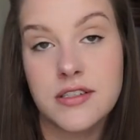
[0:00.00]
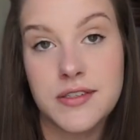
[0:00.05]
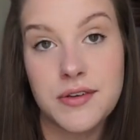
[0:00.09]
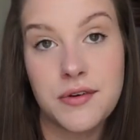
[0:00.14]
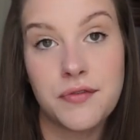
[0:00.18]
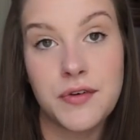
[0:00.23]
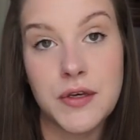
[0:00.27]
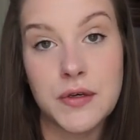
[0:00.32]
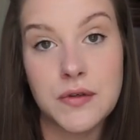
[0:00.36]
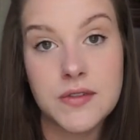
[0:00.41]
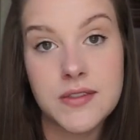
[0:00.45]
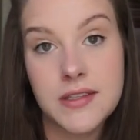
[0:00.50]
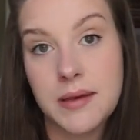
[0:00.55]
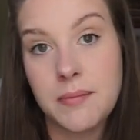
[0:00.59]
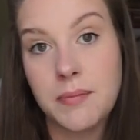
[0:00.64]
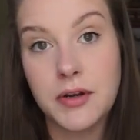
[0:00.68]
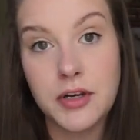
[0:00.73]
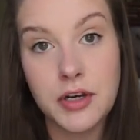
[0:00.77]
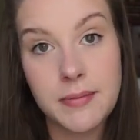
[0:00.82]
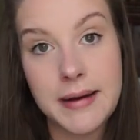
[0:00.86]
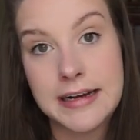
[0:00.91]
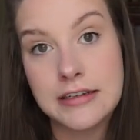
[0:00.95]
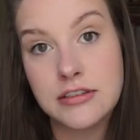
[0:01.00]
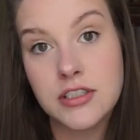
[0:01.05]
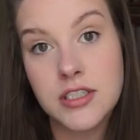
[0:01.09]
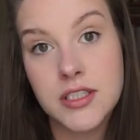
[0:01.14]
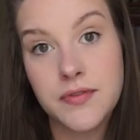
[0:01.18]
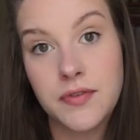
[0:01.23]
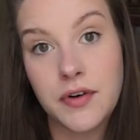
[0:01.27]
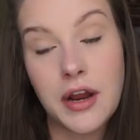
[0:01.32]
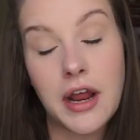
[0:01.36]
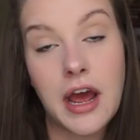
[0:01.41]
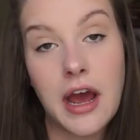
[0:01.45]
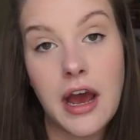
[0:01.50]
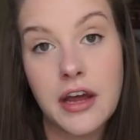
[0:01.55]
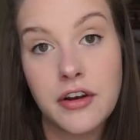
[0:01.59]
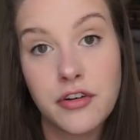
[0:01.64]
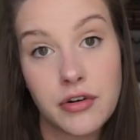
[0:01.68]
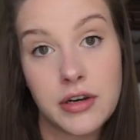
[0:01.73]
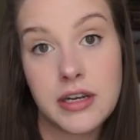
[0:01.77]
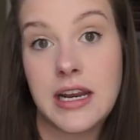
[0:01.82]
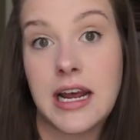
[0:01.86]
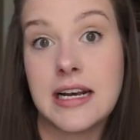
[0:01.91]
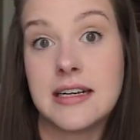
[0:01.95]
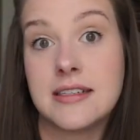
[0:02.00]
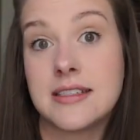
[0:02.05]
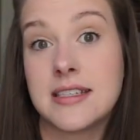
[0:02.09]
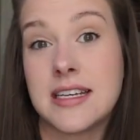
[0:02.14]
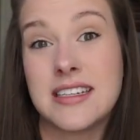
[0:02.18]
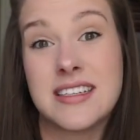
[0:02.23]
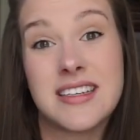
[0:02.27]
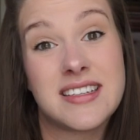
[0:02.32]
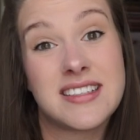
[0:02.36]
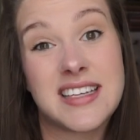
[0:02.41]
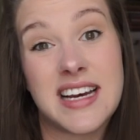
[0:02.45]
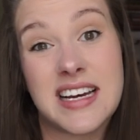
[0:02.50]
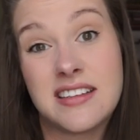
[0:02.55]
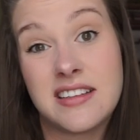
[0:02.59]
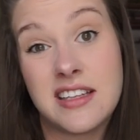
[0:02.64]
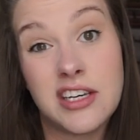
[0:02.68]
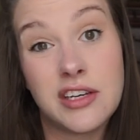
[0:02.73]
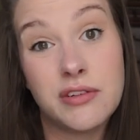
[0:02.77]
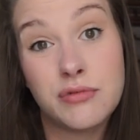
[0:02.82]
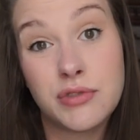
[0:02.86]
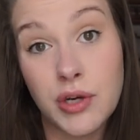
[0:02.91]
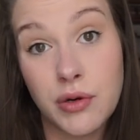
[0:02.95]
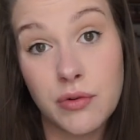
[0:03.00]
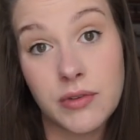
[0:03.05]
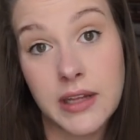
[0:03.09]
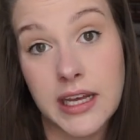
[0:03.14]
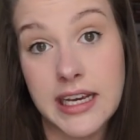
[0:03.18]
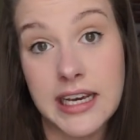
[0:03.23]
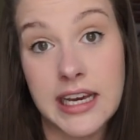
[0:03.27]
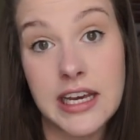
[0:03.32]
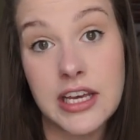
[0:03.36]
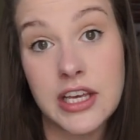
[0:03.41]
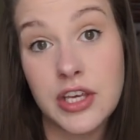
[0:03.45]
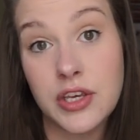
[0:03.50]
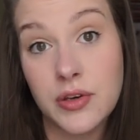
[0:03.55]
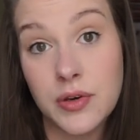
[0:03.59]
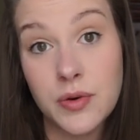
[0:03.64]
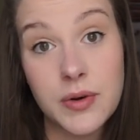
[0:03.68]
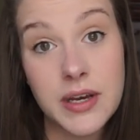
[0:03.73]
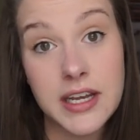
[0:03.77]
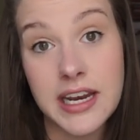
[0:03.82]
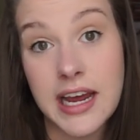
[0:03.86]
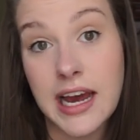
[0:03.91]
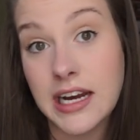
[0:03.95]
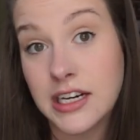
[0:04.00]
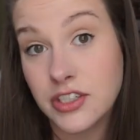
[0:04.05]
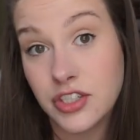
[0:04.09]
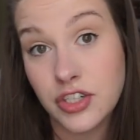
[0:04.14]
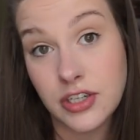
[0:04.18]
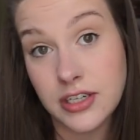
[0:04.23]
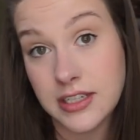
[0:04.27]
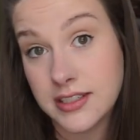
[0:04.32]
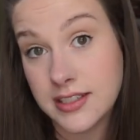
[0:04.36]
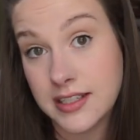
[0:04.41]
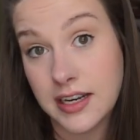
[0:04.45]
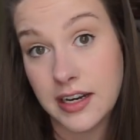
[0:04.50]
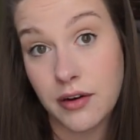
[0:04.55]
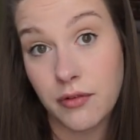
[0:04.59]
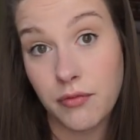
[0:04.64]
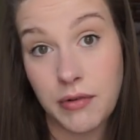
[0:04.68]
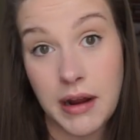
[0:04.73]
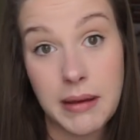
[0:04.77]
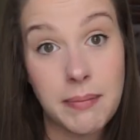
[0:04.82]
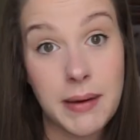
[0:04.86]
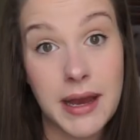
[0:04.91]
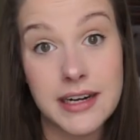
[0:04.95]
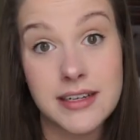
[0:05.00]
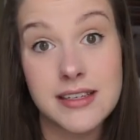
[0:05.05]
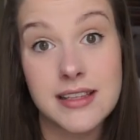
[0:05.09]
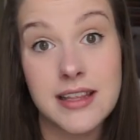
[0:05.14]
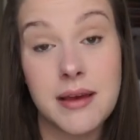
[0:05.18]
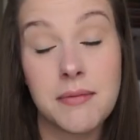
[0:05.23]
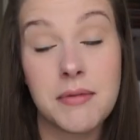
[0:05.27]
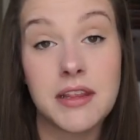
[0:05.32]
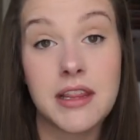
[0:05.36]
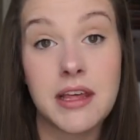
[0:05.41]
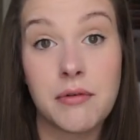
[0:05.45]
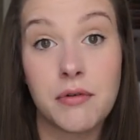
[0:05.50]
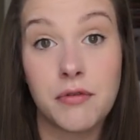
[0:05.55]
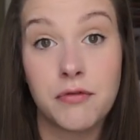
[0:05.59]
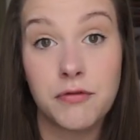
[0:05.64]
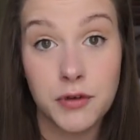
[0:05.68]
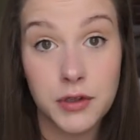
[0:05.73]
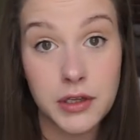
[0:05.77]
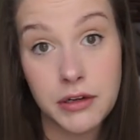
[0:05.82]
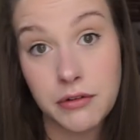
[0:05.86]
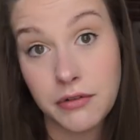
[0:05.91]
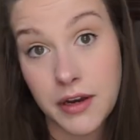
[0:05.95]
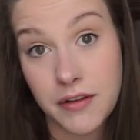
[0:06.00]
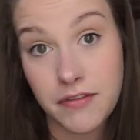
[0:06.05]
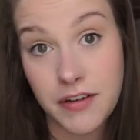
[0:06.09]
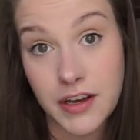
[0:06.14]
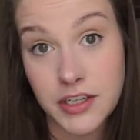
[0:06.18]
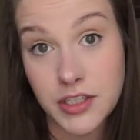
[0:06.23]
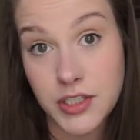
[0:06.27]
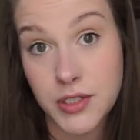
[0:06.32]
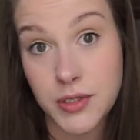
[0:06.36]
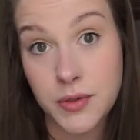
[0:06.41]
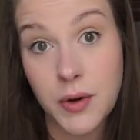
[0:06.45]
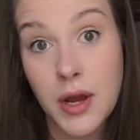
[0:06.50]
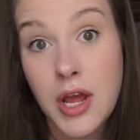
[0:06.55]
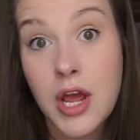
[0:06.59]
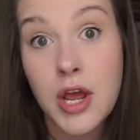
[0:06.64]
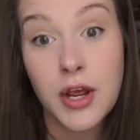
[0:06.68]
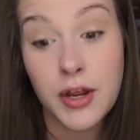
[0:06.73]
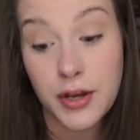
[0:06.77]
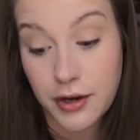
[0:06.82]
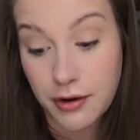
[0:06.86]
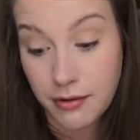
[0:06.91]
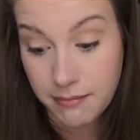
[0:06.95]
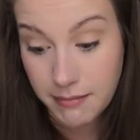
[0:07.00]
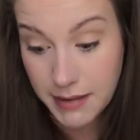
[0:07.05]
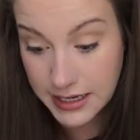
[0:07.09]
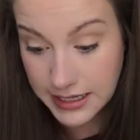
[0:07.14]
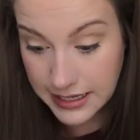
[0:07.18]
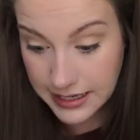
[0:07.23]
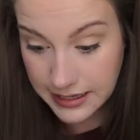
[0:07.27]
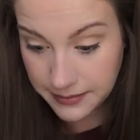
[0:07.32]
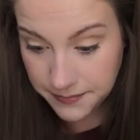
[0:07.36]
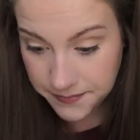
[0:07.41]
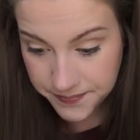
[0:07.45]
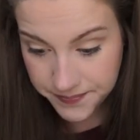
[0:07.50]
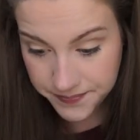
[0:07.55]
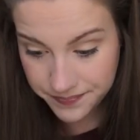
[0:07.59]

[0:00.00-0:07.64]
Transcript: So if you sleep on your mattress for 100 nights and decide that you don't like it, you can actually send it right back to them and they will fully refund you your money